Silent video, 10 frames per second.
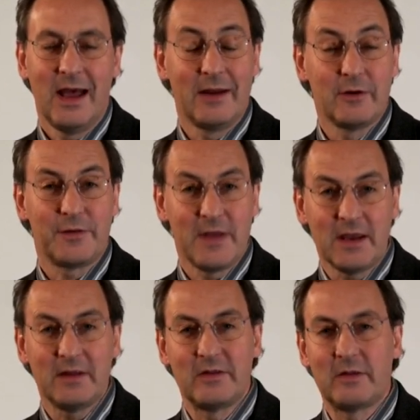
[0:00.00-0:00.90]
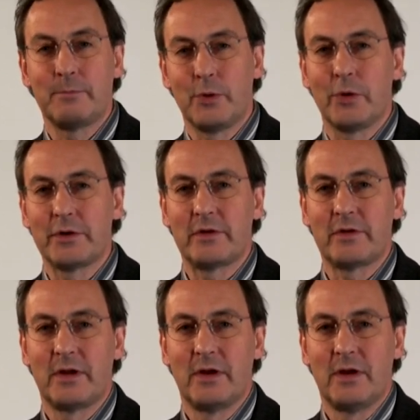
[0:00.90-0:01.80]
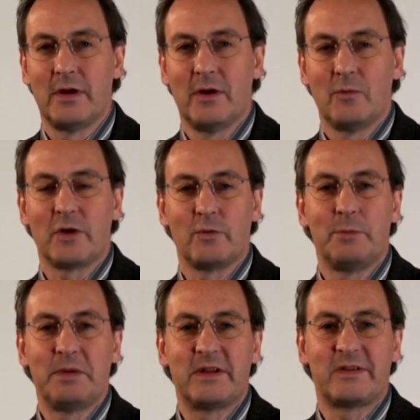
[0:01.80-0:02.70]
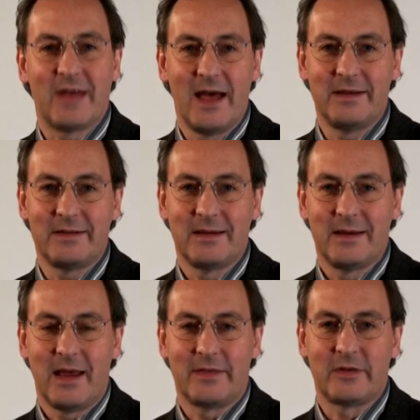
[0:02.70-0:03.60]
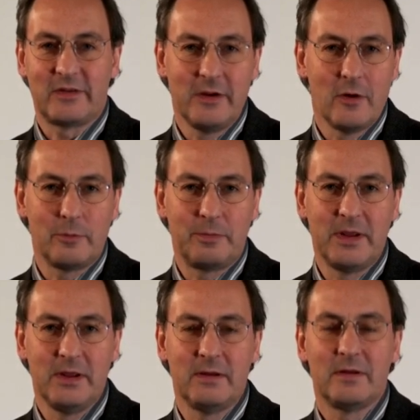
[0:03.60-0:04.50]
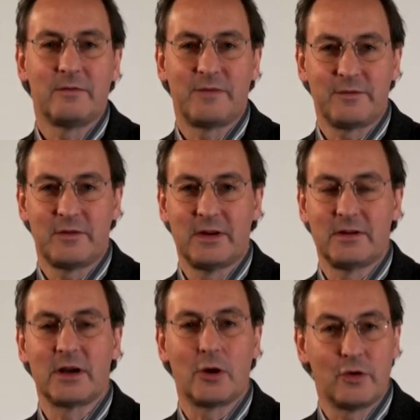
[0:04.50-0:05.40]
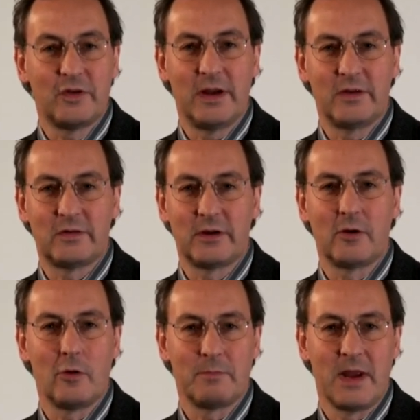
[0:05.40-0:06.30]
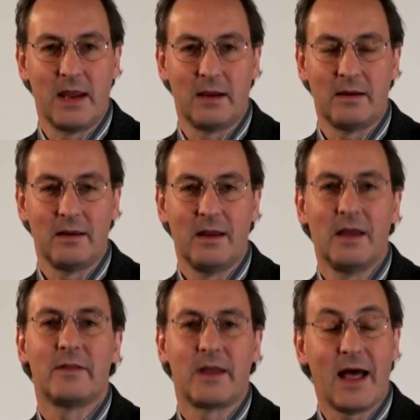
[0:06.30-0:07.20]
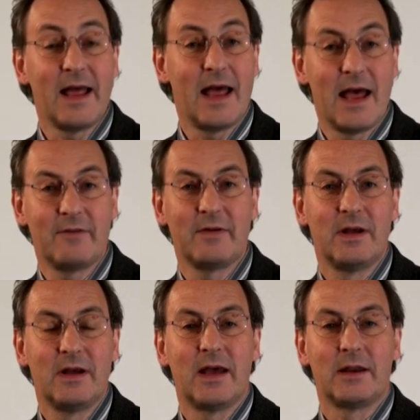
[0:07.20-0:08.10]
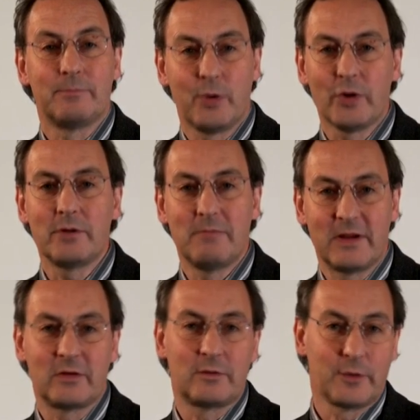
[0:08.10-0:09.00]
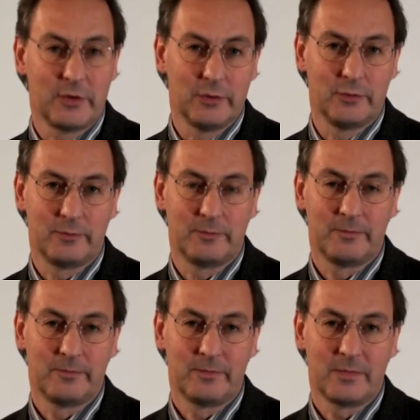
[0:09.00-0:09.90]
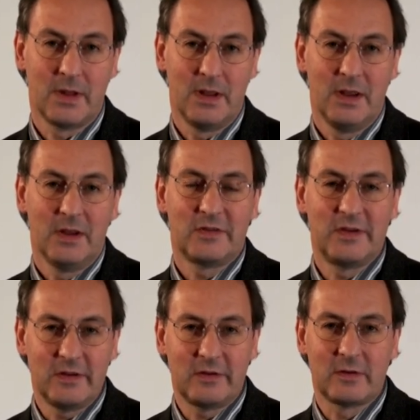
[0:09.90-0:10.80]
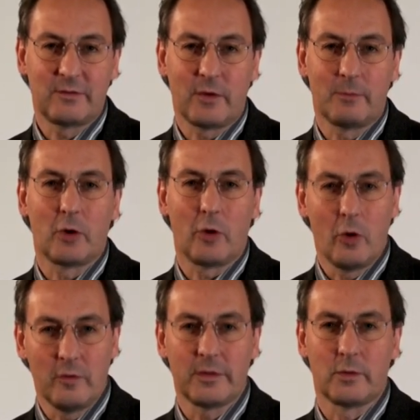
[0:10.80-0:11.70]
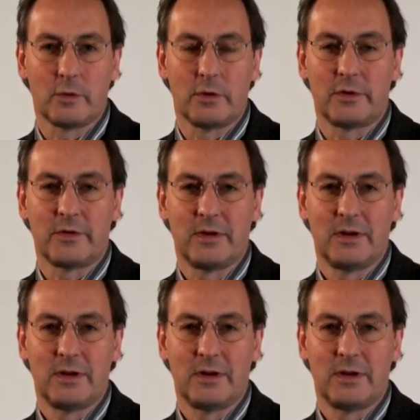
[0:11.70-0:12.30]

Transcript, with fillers: and you think it is important what will be decided at the COP15 negotiations in Copenhagen, then I have an important message for you. Citizens from all over the world